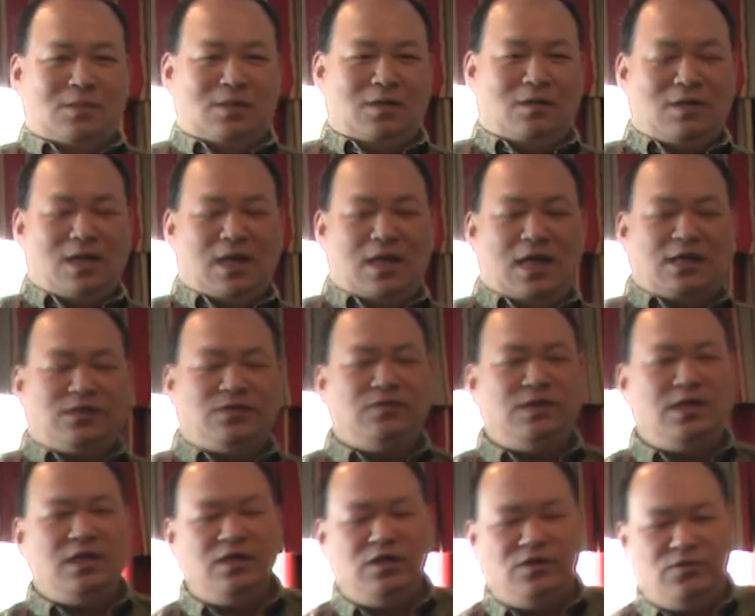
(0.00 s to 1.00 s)
Okay, as you
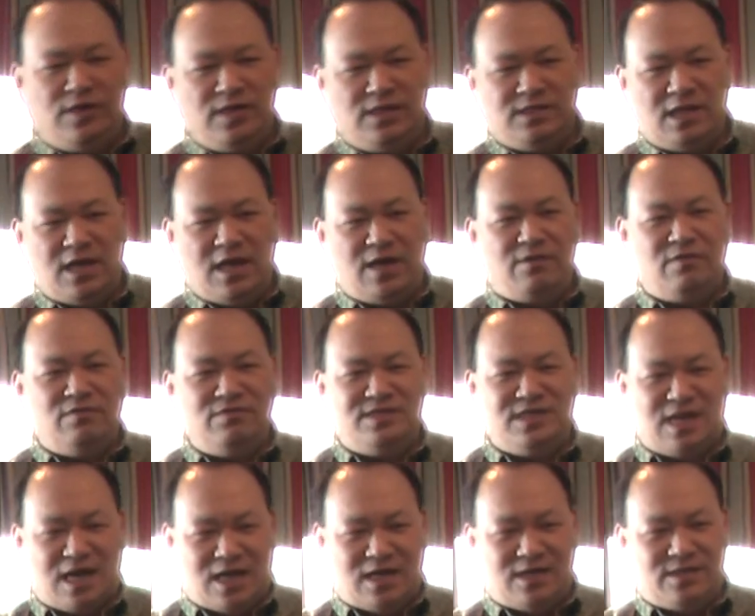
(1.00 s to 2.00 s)
increase arrow
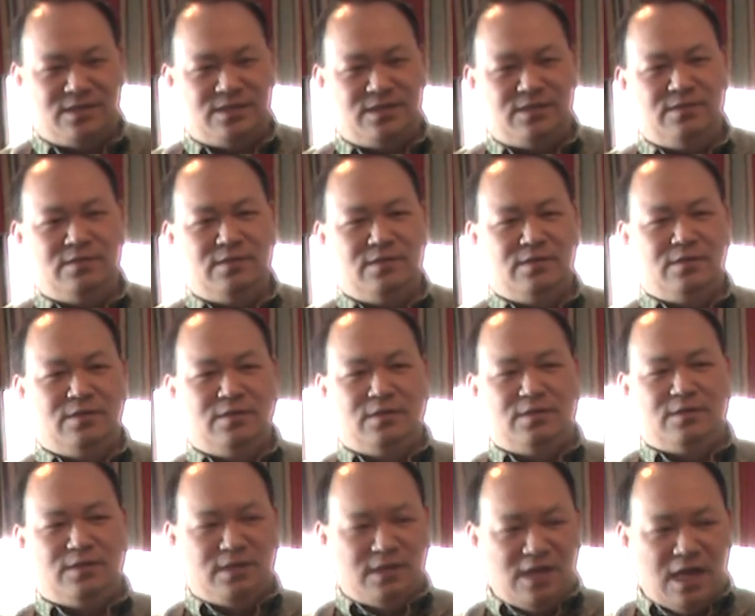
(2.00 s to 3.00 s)
size,
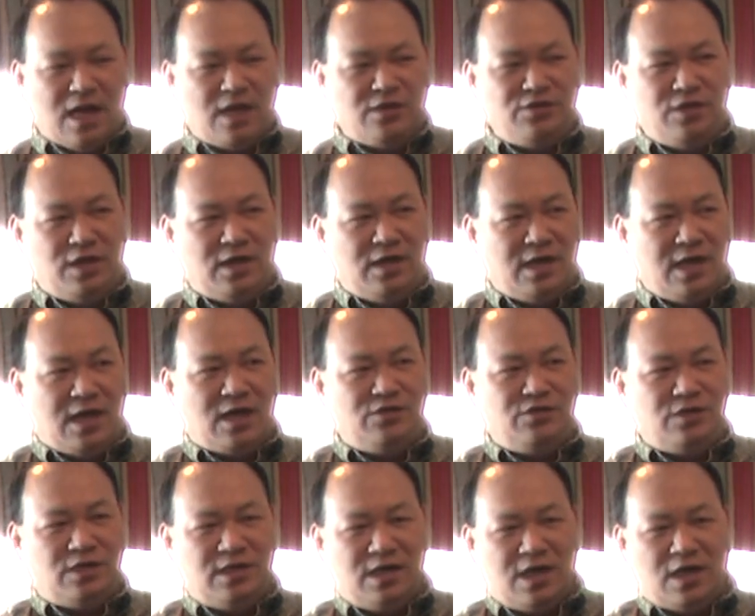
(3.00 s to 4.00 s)
larger and
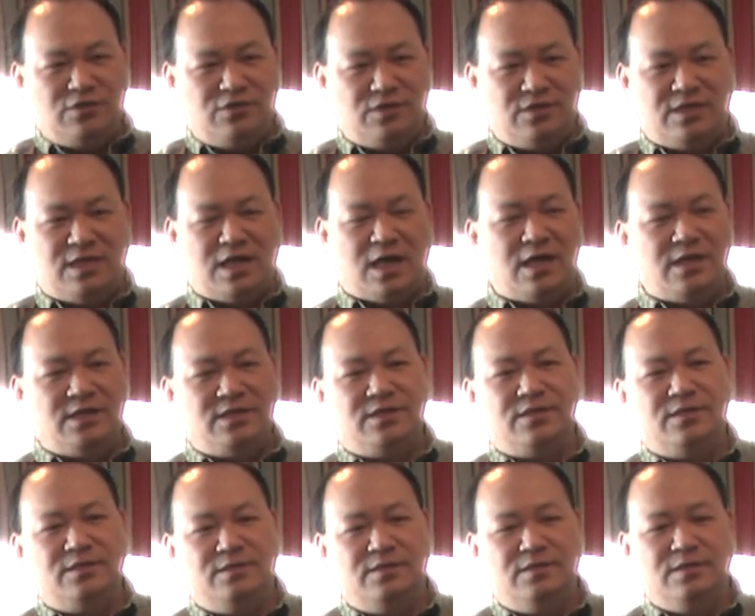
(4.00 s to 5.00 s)
larger and larger
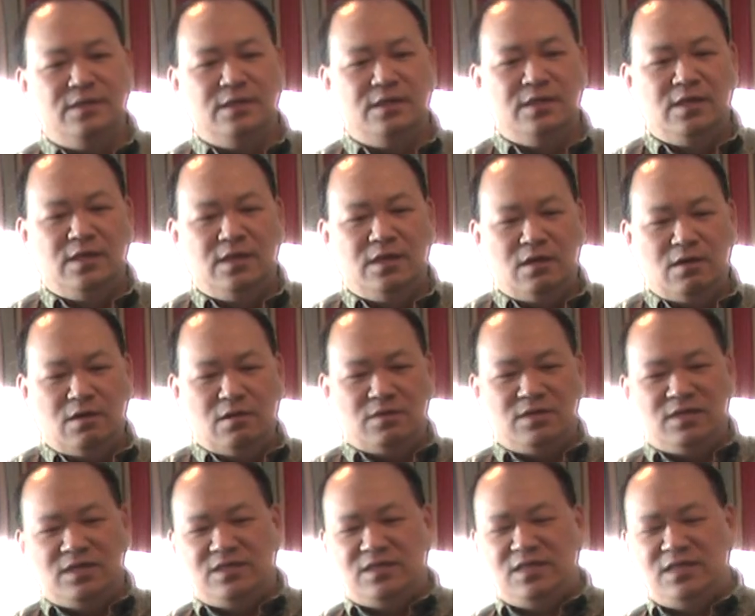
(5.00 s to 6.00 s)
size, all
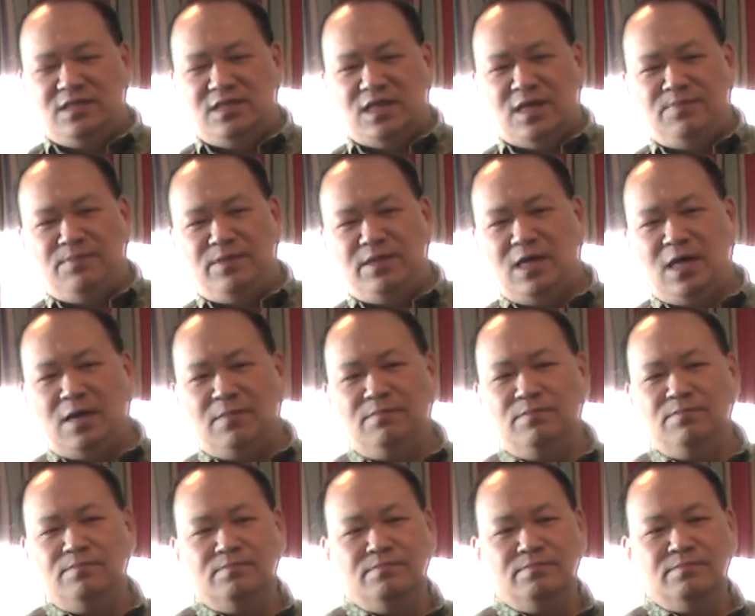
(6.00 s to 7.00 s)
this design
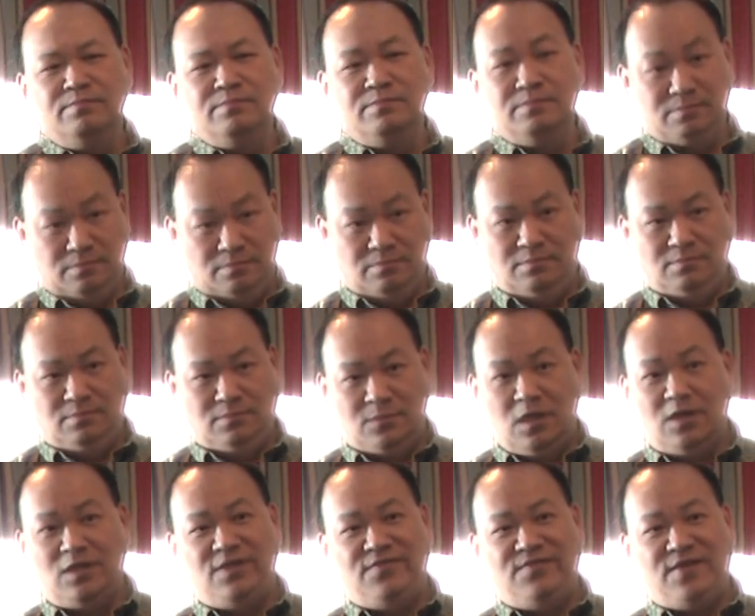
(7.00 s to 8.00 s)
become
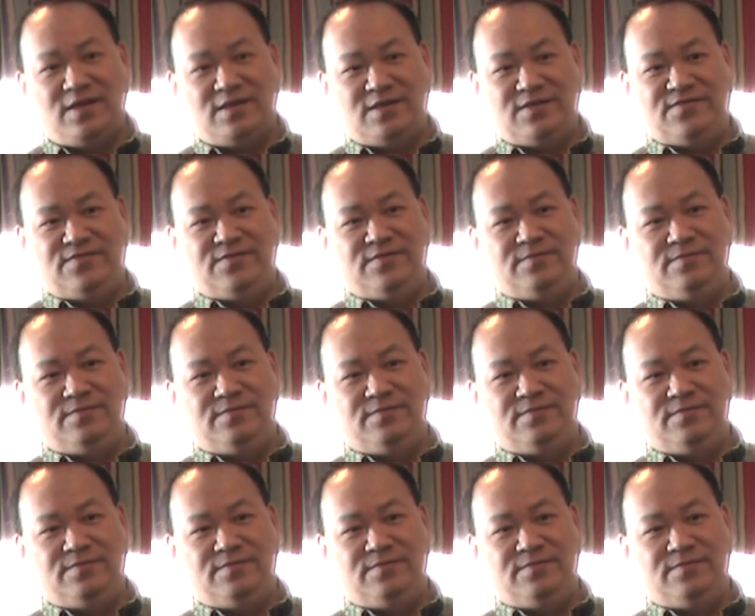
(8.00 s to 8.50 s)
non-effective.